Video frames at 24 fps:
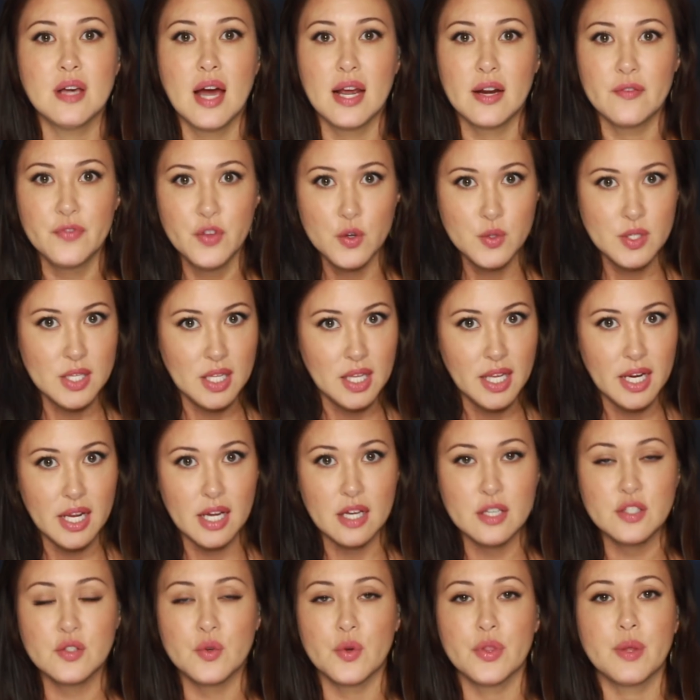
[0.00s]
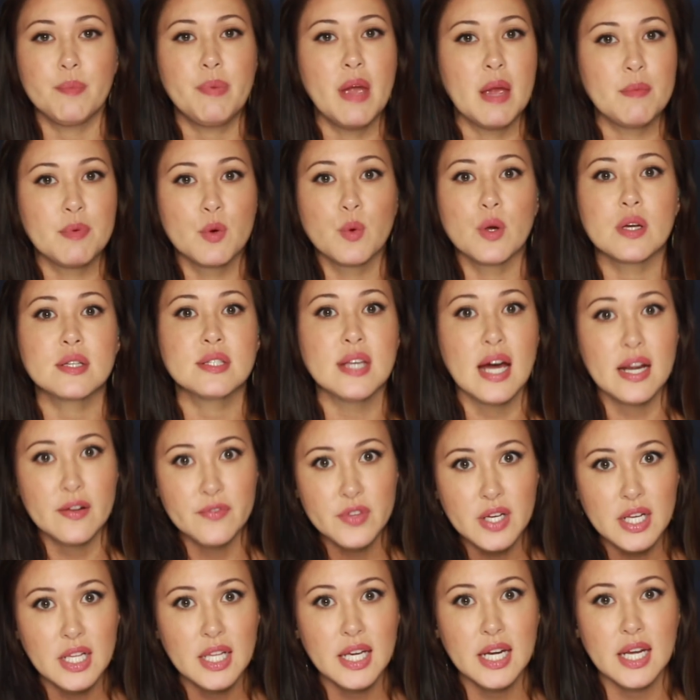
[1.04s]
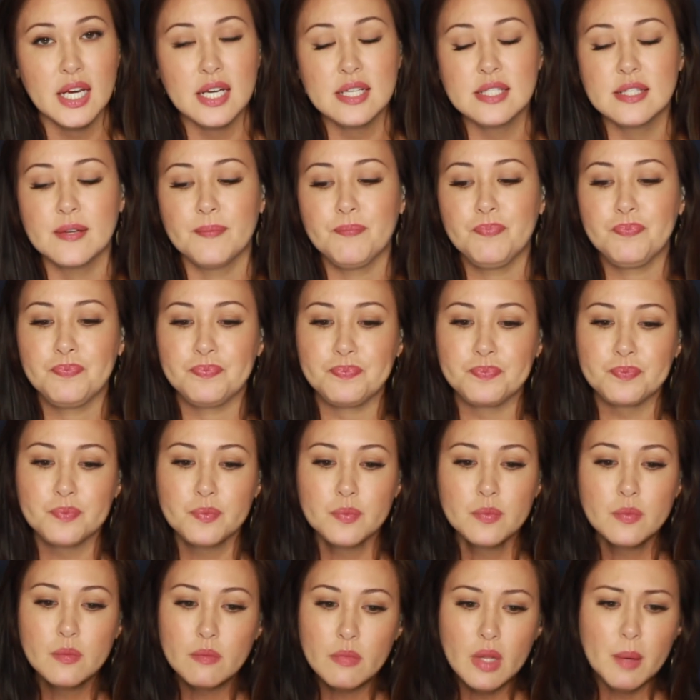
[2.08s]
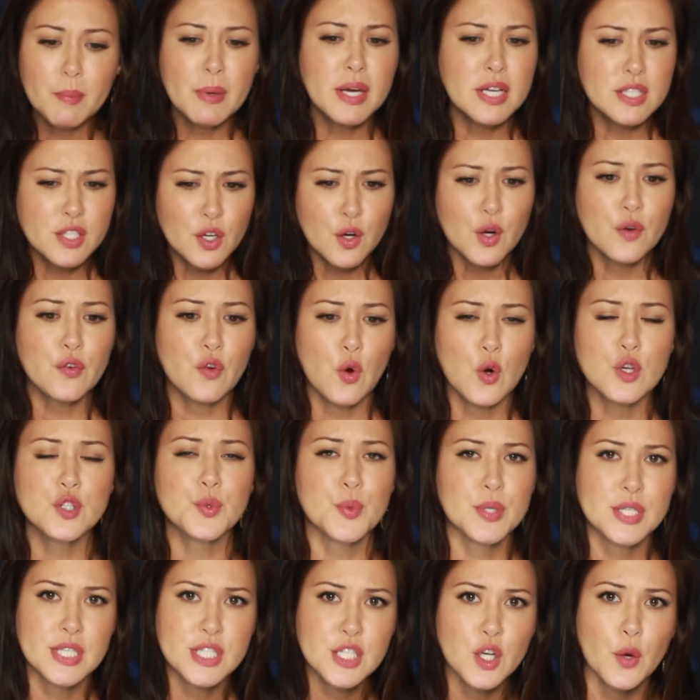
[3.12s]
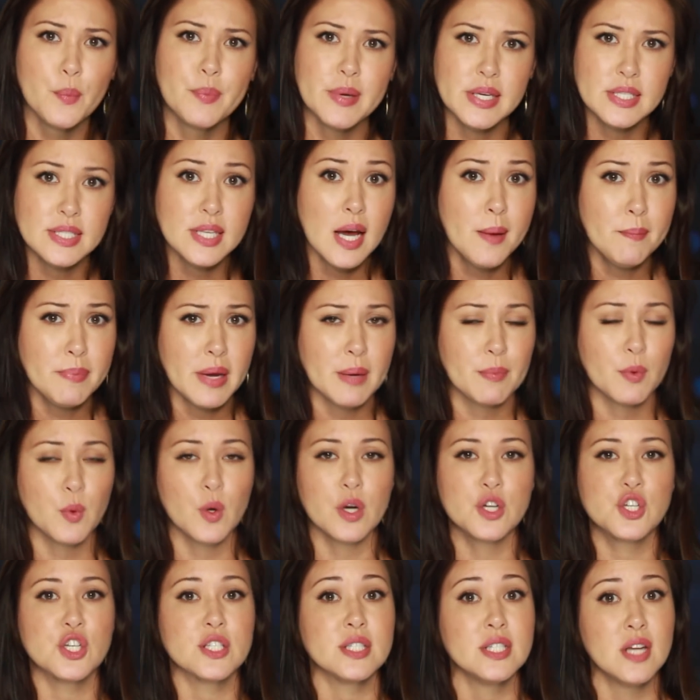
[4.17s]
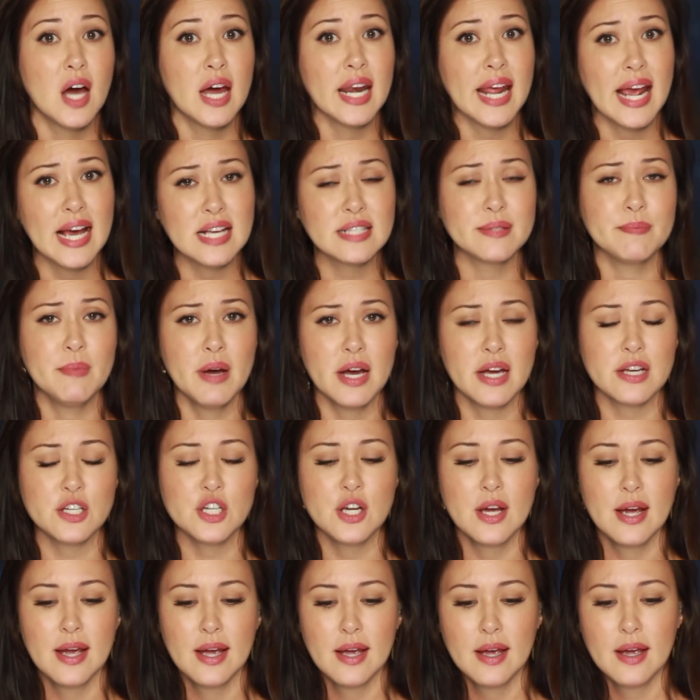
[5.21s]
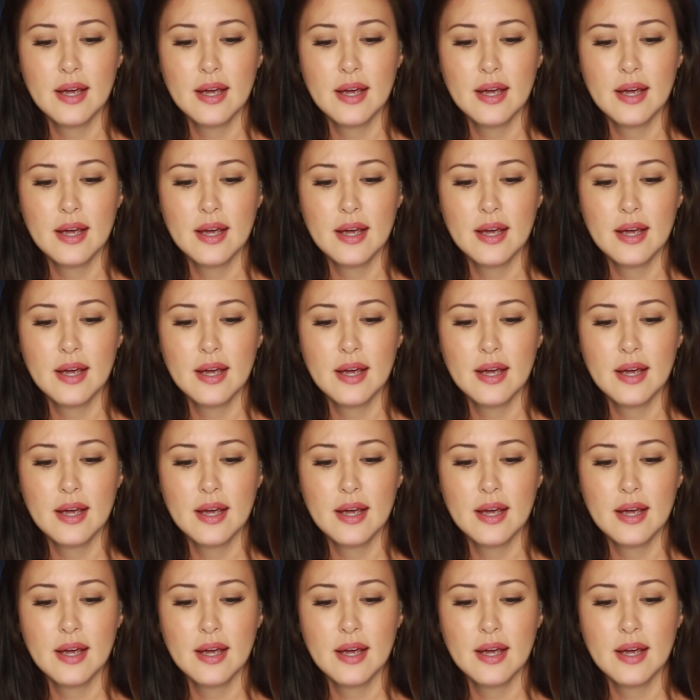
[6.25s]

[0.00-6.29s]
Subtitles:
side of those clinics or the paperwork side of the clinics. Because there, of course, would still be some paperwork, just not as much.